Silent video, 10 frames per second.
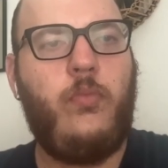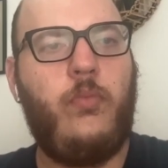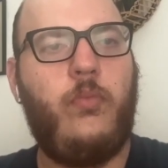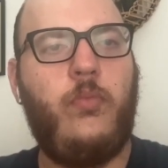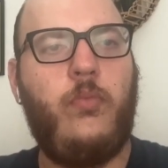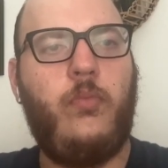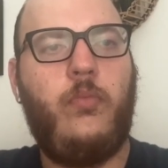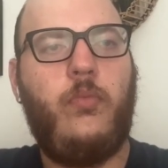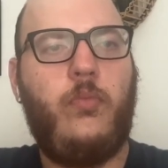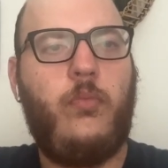
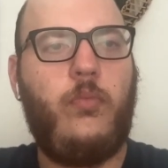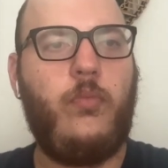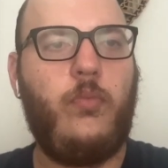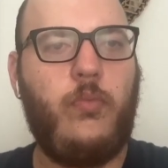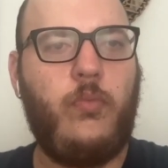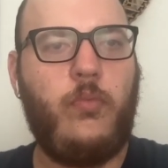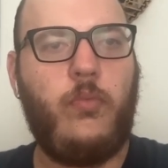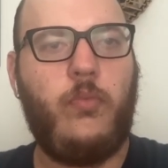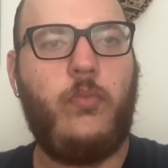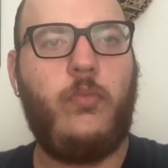
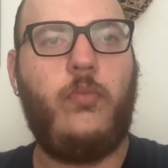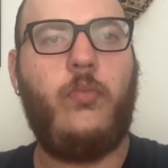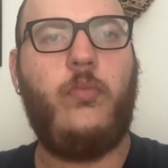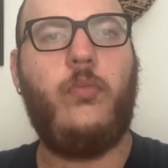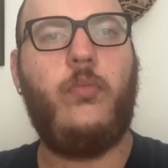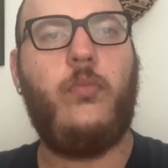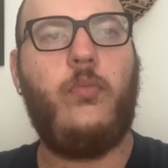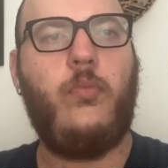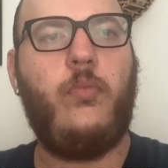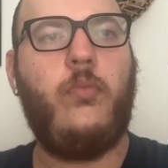
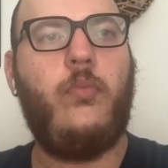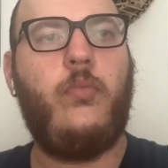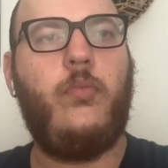This person isn't speaking.